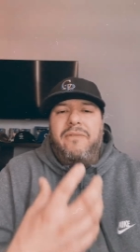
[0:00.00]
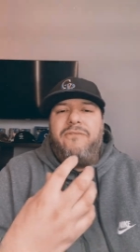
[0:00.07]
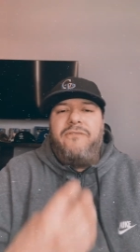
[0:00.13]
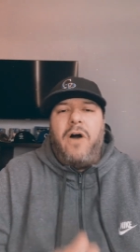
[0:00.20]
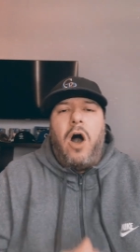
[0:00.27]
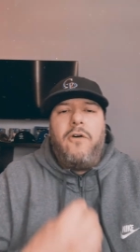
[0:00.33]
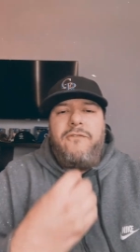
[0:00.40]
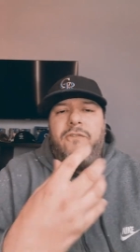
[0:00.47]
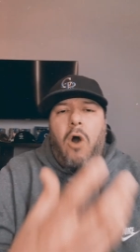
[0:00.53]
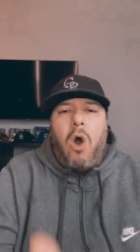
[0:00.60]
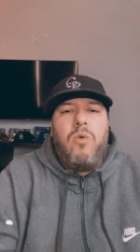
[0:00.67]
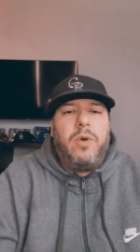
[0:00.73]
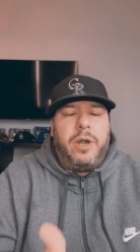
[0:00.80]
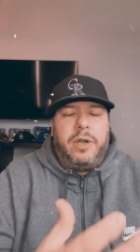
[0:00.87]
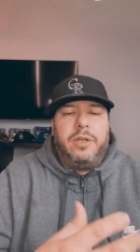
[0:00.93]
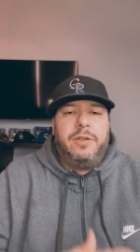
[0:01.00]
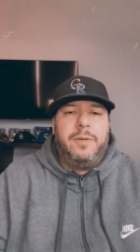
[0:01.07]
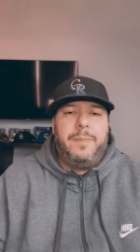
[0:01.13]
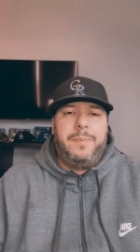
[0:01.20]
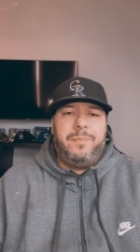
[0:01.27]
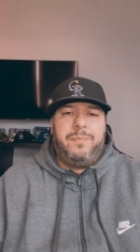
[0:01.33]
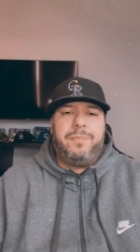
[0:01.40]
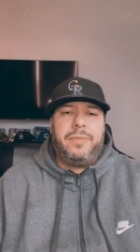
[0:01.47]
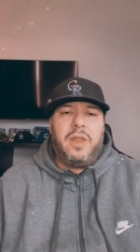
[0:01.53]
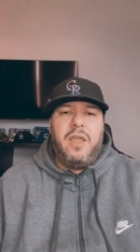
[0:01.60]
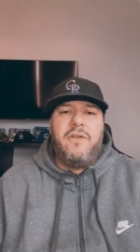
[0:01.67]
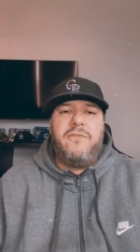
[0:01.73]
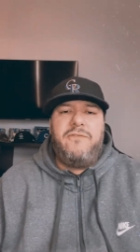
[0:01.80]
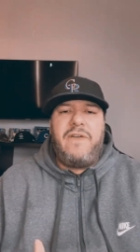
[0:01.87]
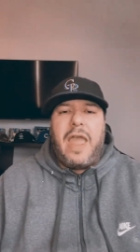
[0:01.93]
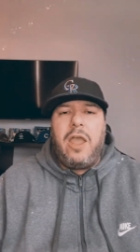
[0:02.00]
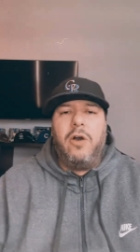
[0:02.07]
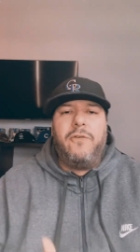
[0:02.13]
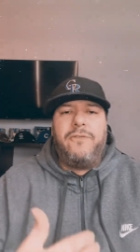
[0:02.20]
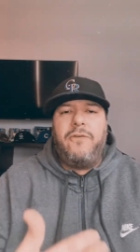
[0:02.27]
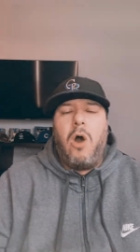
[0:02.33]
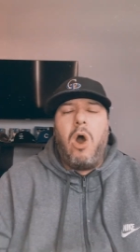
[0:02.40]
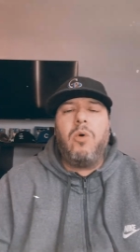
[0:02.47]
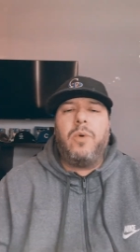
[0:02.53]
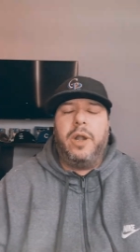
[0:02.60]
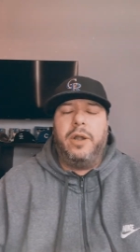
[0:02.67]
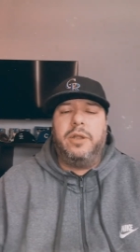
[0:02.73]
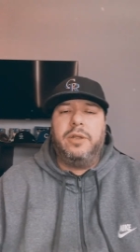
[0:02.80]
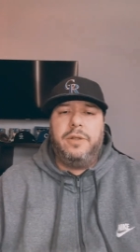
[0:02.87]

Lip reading: fall forward. Fail forward.